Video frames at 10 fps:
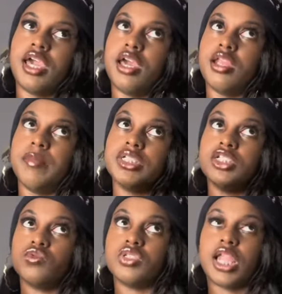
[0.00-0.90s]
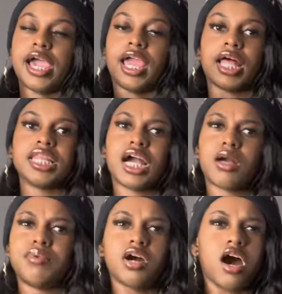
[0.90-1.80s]
and the messages was like, I think I
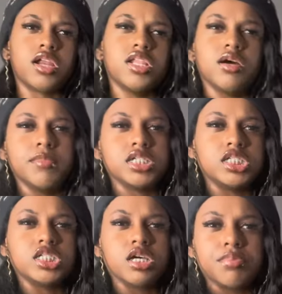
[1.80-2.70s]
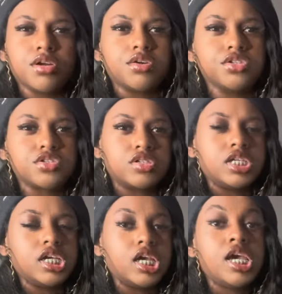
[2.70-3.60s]
could put all the little messages up here on the
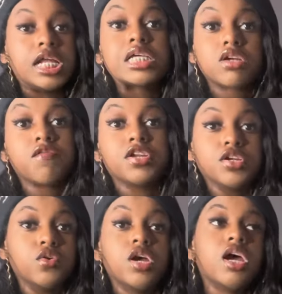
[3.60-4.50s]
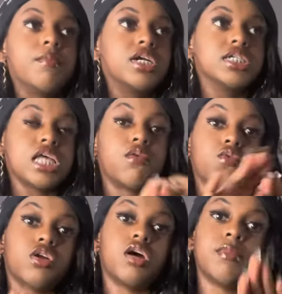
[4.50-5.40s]
screen. That's what I'm finna do, because I don't
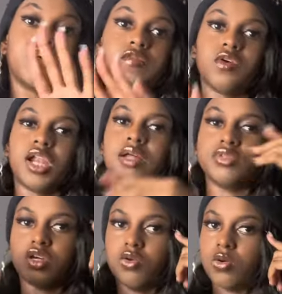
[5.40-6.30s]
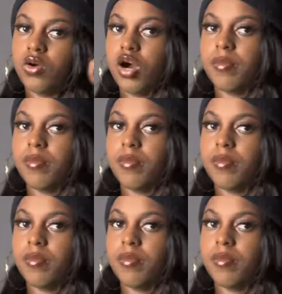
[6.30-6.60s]
record it on my phone, and I'm just gonna go off